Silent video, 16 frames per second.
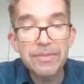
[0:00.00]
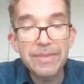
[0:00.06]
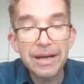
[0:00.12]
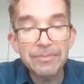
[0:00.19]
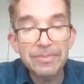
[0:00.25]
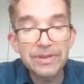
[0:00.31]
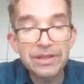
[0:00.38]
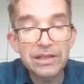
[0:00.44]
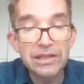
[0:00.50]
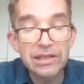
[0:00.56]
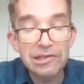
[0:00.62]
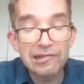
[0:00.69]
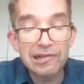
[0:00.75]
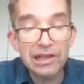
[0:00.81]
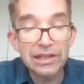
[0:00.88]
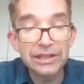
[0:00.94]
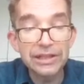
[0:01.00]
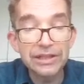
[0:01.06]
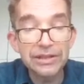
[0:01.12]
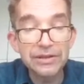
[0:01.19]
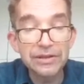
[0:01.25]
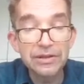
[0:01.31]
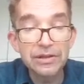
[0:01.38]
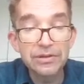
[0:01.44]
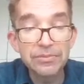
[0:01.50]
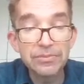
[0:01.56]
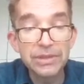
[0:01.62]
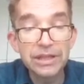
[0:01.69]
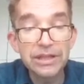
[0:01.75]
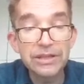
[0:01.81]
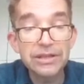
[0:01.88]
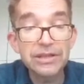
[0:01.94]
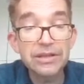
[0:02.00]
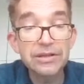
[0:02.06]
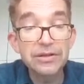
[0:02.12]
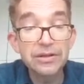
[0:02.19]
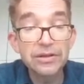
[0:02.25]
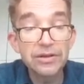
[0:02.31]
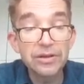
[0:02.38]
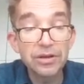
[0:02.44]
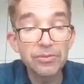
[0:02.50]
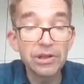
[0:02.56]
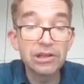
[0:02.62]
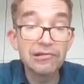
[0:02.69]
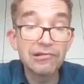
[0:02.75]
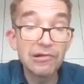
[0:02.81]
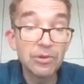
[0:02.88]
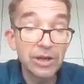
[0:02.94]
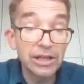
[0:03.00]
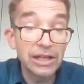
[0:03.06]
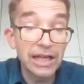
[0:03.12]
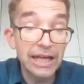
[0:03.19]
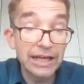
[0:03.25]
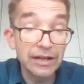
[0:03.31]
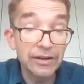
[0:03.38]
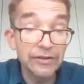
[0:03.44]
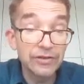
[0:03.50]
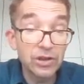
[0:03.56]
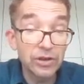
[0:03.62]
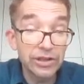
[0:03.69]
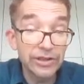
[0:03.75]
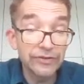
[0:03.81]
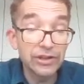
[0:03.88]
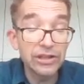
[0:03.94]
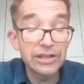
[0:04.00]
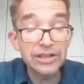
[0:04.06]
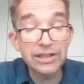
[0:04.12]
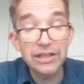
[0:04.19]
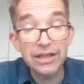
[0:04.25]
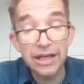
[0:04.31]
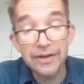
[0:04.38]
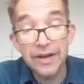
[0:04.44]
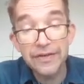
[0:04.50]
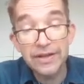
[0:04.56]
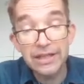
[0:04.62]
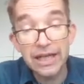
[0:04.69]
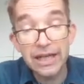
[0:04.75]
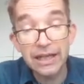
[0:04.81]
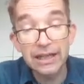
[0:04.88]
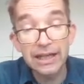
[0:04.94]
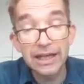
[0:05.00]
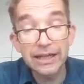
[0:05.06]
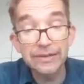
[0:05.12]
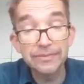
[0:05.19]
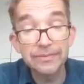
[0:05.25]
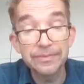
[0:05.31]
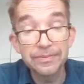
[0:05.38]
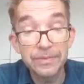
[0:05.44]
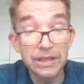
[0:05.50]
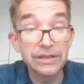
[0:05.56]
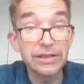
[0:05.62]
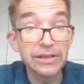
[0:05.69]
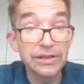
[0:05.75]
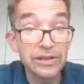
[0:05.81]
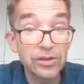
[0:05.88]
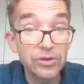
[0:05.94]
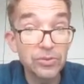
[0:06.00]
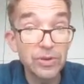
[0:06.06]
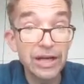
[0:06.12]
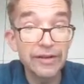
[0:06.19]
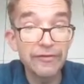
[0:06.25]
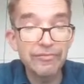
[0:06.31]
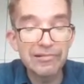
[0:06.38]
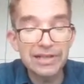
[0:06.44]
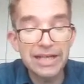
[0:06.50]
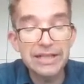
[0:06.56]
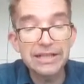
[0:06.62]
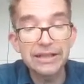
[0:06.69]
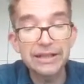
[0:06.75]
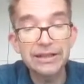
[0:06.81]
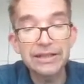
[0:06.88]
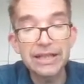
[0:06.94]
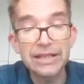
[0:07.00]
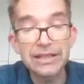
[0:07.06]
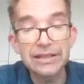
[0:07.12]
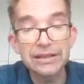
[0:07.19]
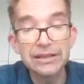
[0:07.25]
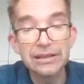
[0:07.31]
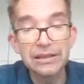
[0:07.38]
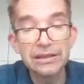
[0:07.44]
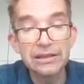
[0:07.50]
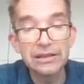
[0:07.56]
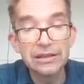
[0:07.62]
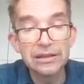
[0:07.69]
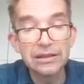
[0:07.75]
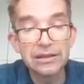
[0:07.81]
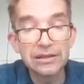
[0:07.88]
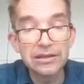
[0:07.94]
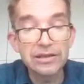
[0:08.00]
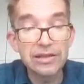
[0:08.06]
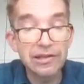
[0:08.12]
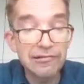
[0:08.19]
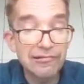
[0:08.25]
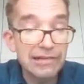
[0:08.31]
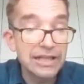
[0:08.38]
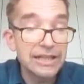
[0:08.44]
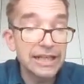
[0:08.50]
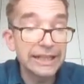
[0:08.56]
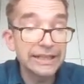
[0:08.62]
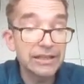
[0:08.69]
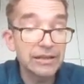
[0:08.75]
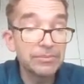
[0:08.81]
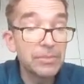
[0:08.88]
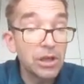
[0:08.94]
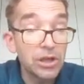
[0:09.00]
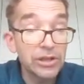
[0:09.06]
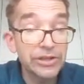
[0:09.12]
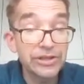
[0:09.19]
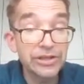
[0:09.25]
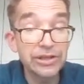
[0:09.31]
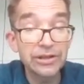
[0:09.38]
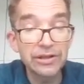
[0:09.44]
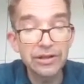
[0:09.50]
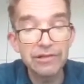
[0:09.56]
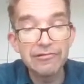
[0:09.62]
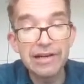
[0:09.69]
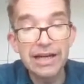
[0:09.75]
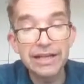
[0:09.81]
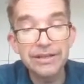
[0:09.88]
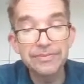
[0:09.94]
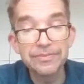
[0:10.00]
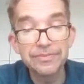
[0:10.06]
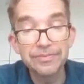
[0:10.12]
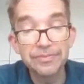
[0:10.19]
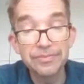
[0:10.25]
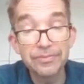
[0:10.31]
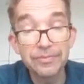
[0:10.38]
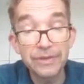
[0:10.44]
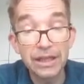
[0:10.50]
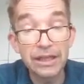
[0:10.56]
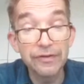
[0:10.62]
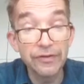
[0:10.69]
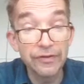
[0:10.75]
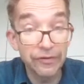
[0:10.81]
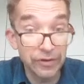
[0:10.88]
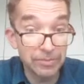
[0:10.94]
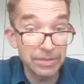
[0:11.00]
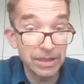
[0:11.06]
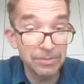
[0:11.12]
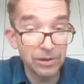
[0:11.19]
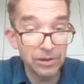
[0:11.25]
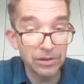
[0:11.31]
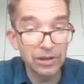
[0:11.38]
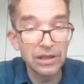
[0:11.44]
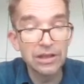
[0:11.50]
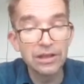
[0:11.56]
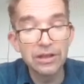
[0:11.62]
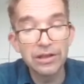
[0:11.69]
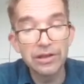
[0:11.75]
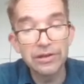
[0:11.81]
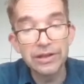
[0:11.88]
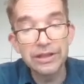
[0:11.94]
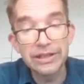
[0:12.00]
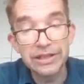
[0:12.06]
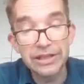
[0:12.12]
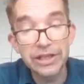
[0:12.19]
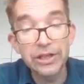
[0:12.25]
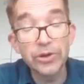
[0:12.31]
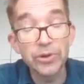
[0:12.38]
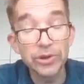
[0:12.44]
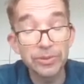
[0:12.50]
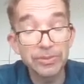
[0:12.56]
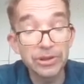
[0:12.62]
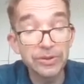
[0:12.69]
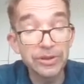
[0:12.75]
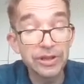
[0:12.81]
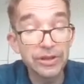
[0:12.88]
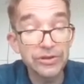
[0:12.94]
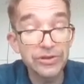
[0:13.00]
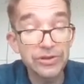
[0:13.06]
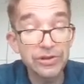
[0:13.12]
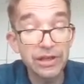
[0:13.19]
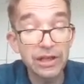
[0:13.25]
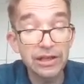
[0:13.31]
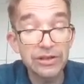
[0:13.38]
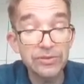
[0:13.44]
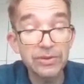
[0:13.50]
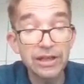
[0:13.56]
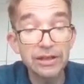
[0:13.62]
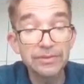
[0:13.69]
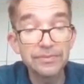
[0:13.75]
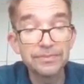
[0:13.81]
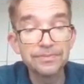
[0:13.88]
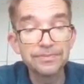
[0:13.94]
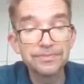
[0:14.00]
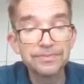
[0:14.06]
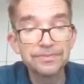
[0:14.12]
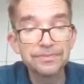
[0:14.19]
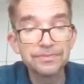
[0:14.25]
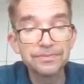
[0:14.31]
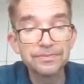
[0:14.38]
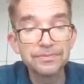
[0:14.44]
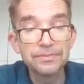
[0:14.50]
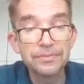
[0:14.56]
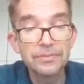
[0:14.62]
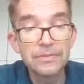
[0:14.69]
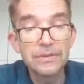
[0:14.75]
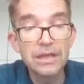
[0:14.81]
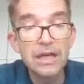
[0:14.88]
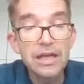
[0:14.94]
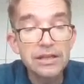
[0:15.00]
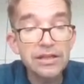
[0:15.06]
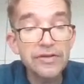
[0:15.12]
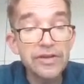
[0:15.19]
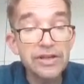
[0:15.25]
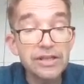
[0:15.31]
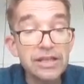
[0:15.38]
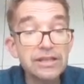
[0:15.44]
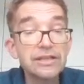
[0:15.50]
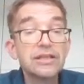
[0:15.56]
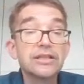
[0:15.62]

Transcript: map is constructed means that we'll draw one layer of dots first and then the second layer. Is this a good way of presenting the data? Does the green data mask the red, even for people who can distinguish between those two colours well? So this is an